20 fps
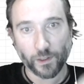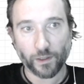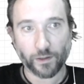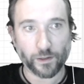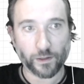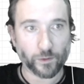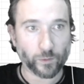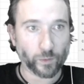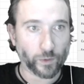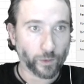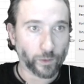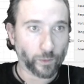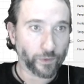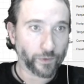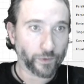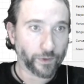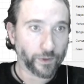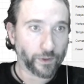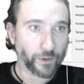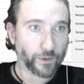That's what I
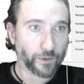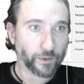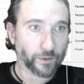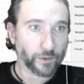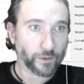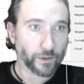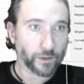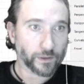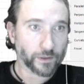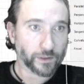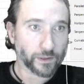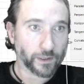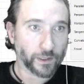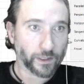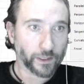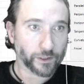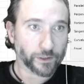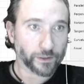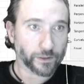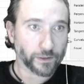wanted, a
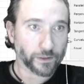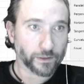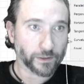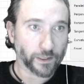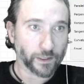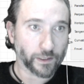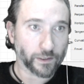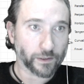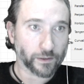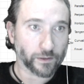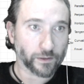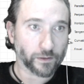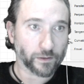selection set.